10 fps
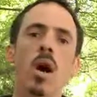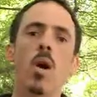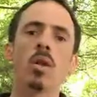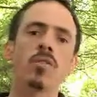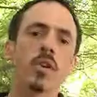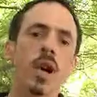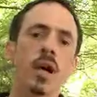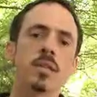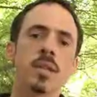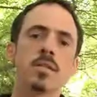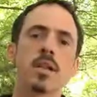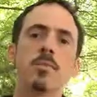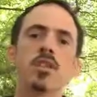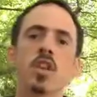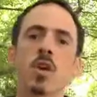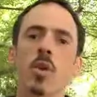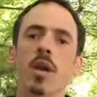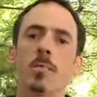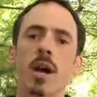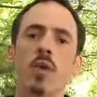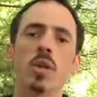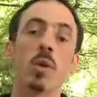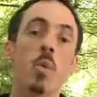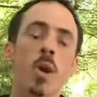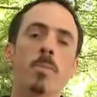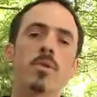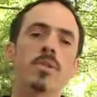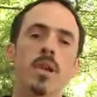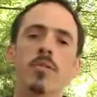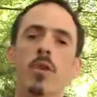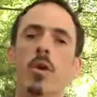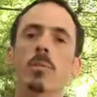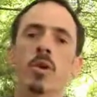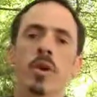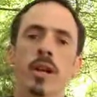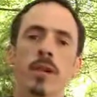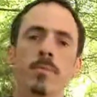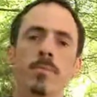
all of your content's going to be generated by only 1% of your community.